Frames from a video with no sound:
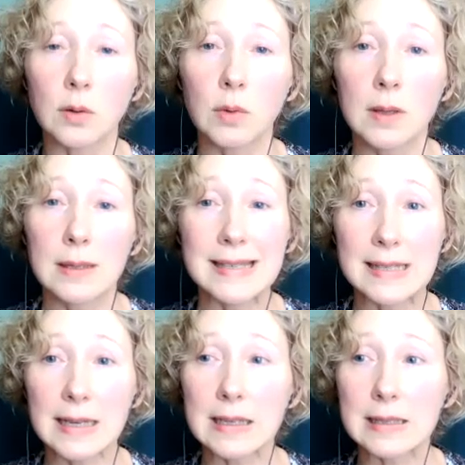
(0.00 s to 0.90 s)
so this
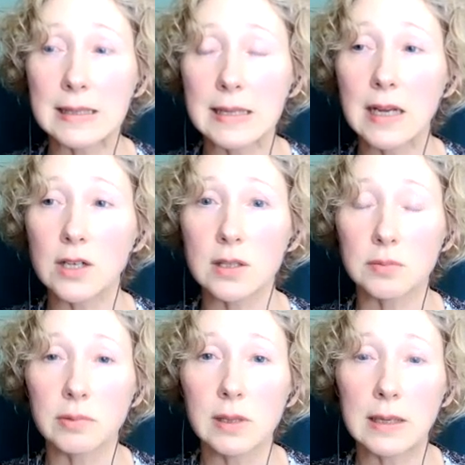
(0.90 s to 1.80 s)
second stage
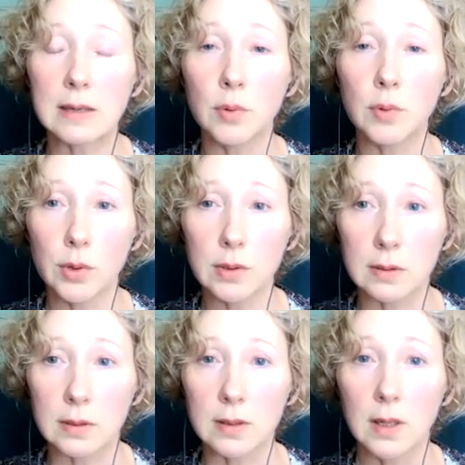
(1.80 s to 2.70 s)
is really
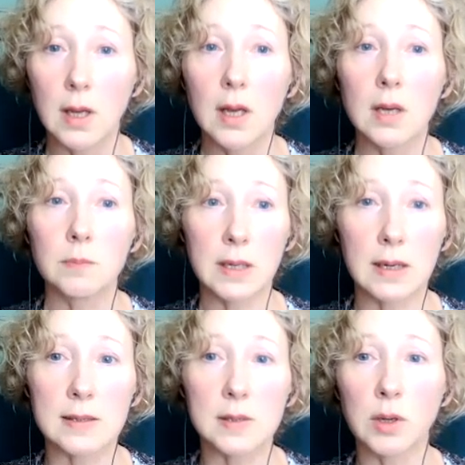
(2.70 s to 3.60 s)
important
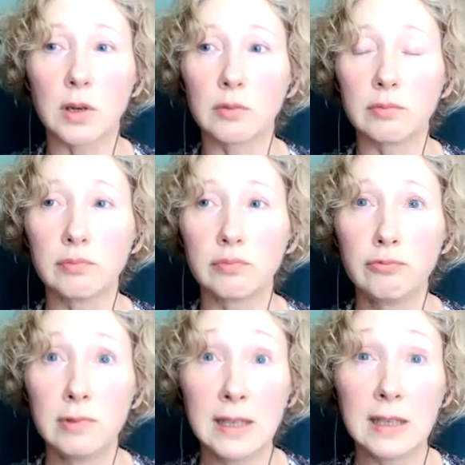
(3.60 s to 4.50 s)
because we are
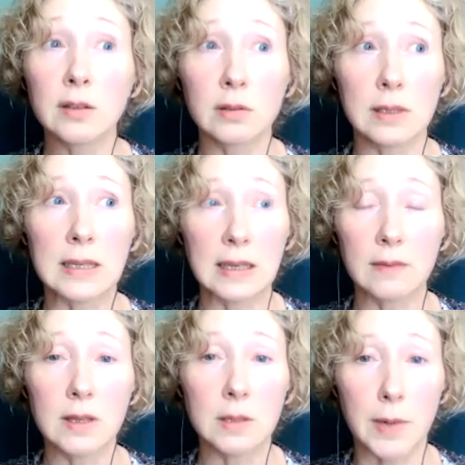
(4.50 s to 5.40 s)
literally
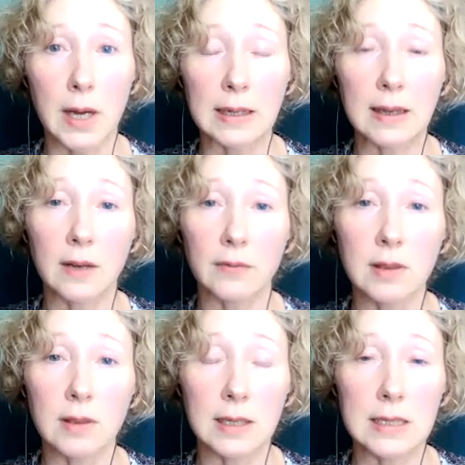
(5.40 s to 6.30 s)
giving the body
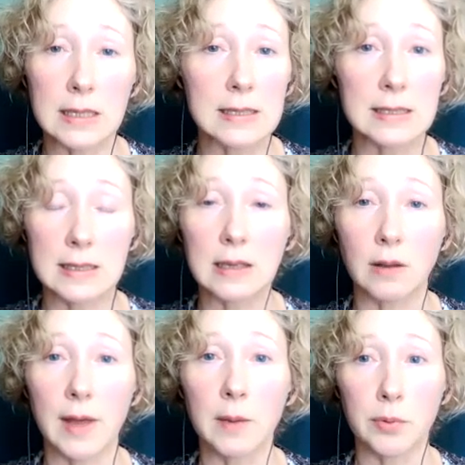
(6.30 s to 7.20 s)
everything it needs to
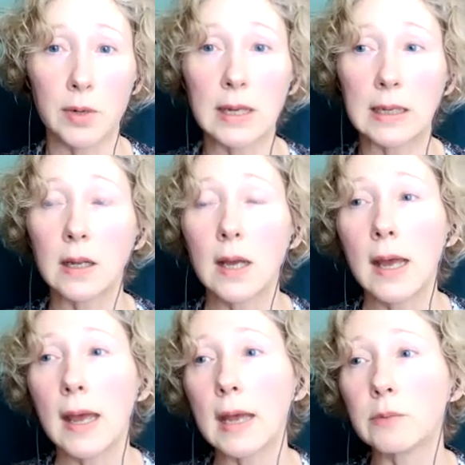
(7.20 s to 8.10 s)
heal that brain
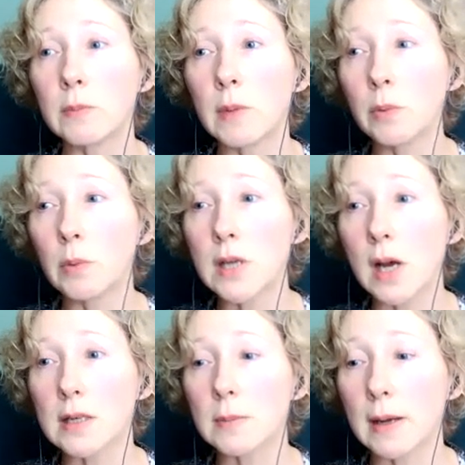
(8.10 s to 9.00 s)
and remember we
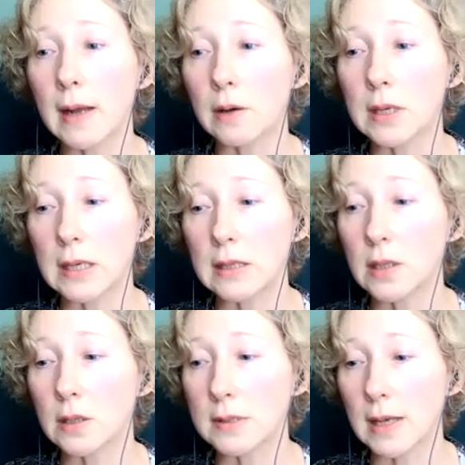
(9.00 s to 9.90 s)
talked about how
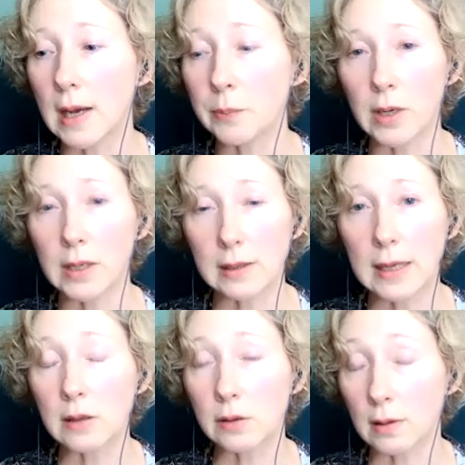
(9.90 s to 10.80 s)
ketones
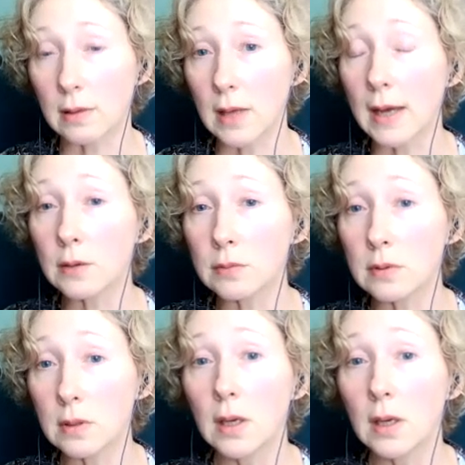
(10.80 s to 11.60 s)
upregulate glutathione